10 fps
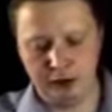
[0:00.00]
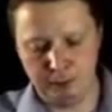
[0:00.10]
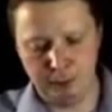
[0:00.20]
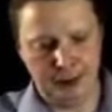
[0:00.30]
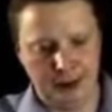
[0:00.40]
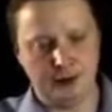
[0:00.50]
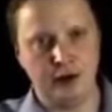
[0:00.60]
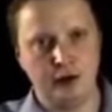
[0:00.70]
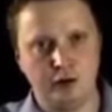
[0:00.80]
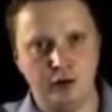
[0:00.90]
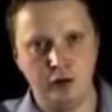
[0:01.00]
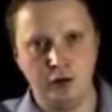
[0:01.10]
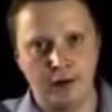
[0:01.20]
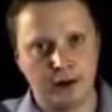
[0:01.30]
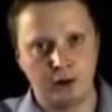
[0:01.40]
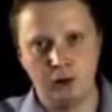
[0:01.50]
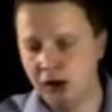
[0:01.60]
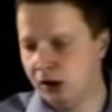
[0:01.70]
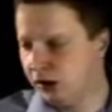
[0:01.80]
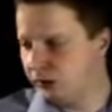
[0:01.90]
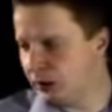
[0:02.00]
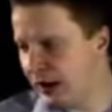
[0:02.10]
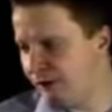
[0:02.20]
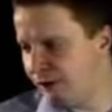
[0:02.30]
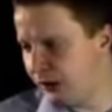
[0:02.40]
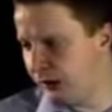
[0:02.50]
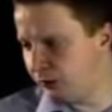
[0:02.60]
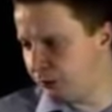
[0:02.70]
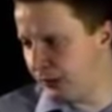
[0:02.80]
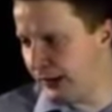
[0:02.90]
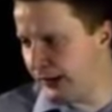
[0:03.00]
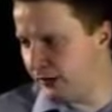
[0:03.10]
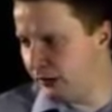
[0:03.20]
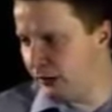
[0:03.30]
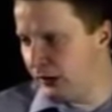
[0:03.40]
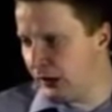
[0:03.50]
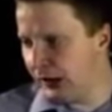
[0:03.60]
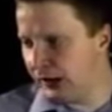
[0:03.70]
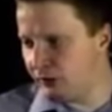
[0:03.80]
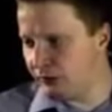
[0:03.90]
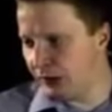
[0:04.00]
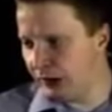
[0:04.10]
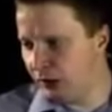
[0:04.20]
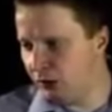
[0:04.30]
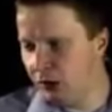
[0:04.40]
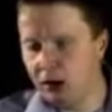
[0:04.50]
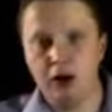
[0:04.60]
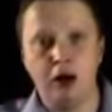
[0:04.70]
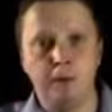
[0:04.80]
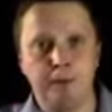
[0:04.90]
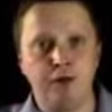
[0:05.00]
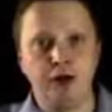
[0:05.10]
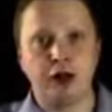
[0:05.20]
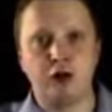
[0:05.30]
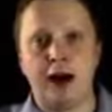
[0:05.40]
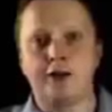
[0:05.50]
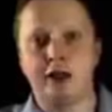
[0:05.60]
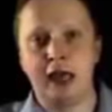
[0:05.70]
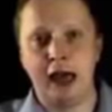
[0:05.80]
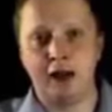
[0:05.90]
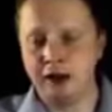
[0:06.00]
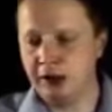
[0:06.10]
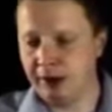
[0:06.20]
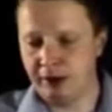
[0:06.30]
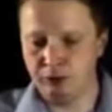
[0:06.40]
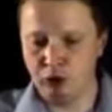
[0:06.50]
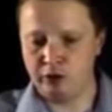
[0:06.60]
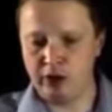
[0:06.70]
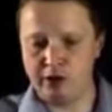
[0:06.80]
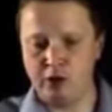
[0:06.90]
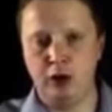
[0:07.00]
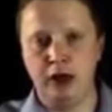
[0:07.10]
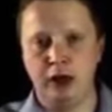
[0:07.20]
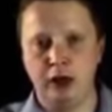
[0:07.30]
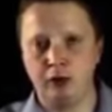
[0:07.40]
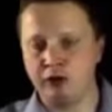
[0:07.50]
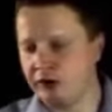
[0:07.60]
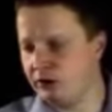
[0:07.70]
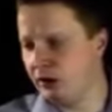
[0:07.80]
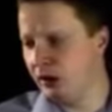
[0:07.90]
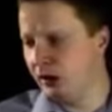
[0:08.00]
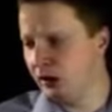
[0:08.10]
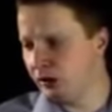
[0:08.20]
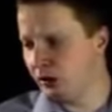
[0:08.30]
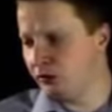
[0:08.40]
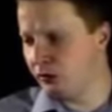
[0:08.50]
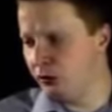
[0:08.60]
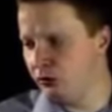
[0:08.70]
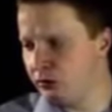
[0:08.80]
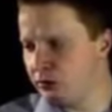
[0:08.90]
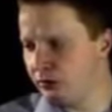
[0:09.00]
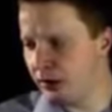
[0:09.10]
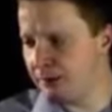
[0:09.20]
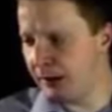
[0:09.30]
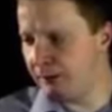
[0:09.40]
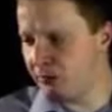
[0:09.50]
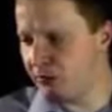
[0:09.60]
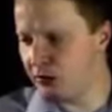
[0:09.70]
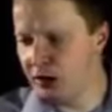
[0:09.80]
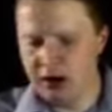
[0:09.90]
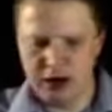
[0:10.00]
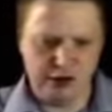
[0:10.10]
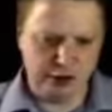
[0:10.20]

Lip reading: the b8, h2 diagonal. So f3 was played, and now Bovnik cracked again. He went rook takes queen here, which actually loses to a very bad position. He